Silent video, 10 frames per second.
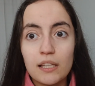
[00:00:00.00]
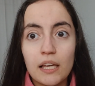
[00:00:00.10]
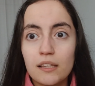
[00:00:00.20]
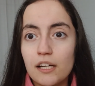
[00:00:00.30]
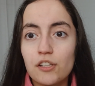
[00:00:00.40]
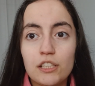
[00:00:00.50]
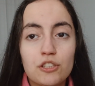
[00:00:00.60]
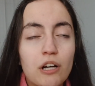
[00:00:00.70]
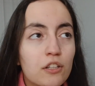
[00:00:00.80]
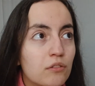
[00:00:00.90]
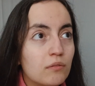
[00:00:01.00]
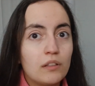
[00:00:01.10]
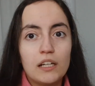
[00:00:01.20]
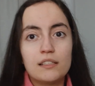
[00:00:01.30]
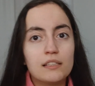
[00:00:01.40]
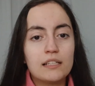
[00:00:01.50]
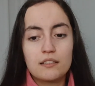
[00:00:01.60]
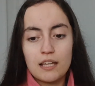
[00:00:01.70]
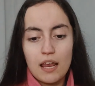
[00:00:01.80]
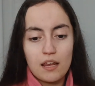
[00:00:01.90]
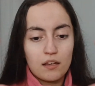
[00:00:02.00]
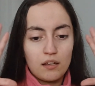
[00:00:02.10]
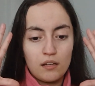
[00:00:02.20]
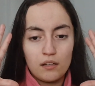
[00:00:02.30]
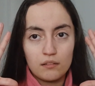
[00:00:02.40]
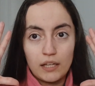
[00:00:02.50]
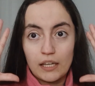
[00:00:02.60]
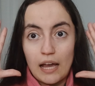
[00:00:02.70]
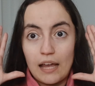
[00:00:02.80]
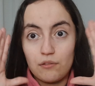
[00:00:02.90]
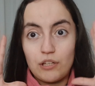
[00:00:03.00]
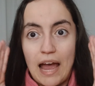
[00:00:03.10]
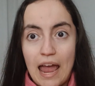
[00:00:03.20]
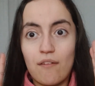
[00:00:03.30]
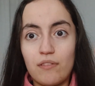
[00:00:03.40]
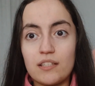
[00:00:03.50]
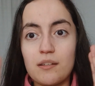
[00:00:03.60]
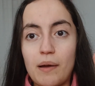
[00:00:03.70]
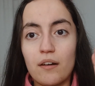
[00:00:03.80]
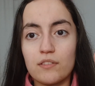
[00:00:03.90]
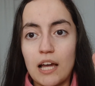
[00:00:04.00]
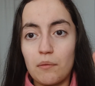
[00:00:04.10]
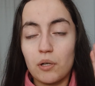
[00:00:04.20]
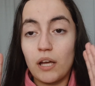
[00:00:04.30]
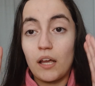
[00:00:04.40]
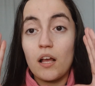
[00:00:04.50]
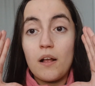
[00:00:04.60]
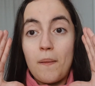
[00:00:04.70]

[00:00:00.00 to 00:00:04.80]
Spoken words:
Like, literally, let's say, like, I have this amount of time, okay?